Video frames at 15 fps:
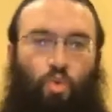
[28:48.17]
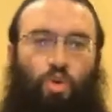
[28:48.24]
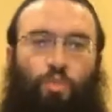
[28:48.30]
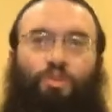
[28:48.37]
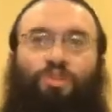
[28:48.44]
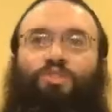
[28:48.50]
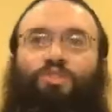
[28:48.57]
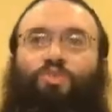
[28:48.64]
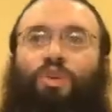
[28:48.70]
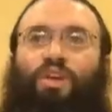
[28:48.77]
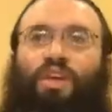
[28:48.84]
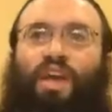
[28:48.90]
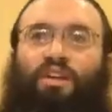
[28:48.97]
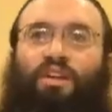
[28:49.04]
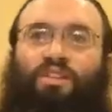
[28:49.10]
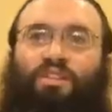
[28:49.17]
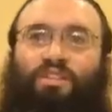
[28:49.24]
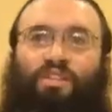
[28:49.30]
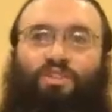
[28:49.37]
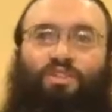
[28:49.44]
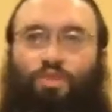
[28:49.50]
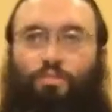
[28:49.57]
When a person is working out,
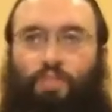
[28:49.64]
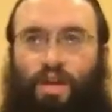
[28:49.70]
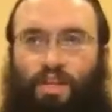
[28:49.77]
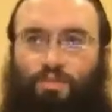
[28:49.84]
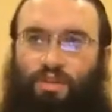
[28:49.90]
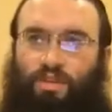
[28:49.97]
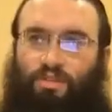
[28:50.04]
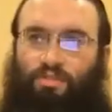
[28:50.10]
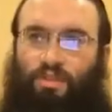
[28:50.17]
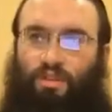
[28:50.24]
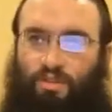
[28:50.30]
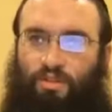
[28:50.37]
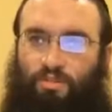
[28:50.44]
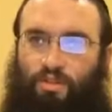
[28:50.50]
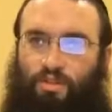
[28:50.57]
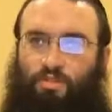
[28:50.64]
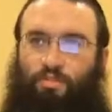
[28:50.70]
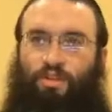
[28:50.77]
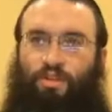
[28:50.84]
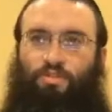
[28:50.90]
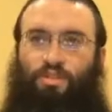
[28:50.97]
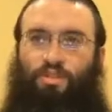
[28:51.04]
let's say he's doing the bench press, right? Everyone knows
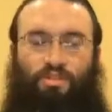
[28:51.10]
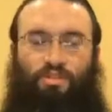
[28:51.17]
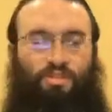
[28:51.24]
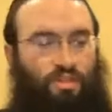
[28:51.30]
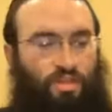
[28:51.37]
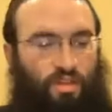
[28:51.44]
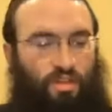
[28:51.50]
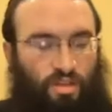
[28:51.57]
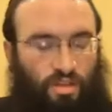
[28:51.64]
the bench press.